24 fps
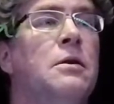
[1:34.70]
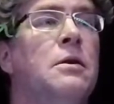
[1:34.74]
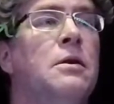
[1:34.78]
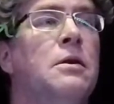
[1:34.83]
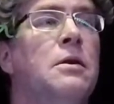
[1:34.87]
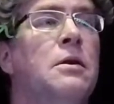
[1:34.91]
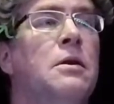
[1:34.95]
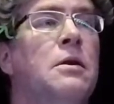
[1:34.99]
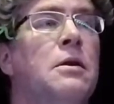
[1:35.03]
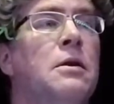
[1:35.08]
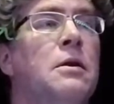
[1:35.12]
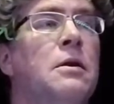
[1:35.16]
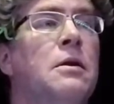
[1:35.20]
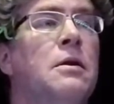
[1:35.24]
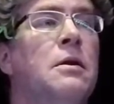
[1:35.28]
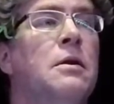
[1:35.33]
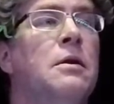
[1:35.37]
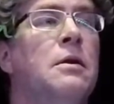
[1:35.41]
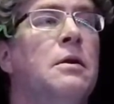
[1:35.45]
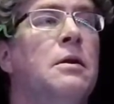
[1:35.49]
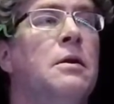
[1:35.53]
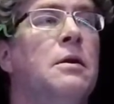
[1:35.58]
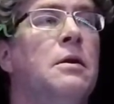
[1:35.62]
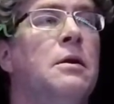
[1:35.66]

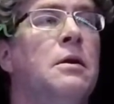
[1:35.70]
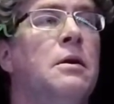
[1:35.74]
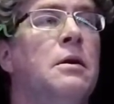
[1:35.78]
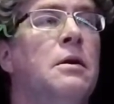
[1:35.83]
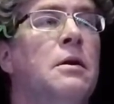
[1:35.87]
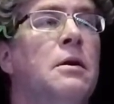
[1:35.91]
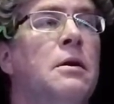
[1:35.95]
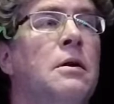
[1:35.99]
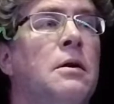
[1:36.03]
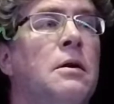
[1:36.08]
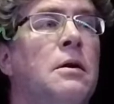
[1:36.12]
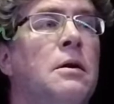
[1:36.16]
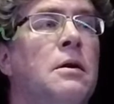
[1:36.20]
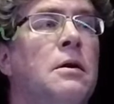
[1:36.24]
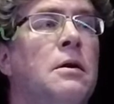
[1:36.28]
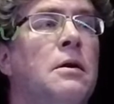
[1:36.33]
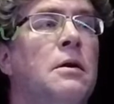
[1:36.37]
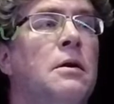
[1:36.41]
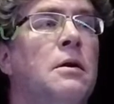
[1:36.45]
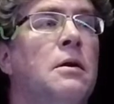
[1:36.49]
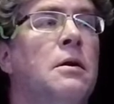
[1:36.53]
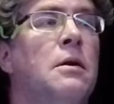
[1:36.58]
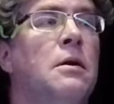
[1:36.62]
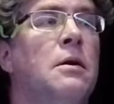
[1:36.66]

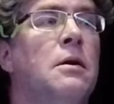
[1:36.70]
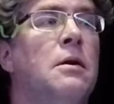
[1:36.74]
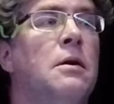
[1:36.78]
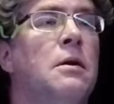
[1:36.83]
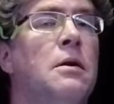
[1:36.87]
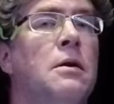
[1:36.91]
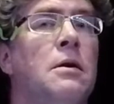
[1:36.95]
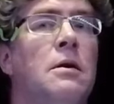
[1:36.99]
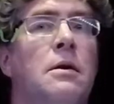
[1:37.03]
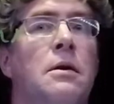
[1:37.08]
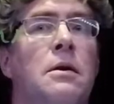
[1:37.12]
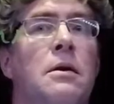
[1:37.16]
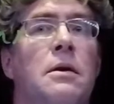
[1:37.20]
(no one is talking)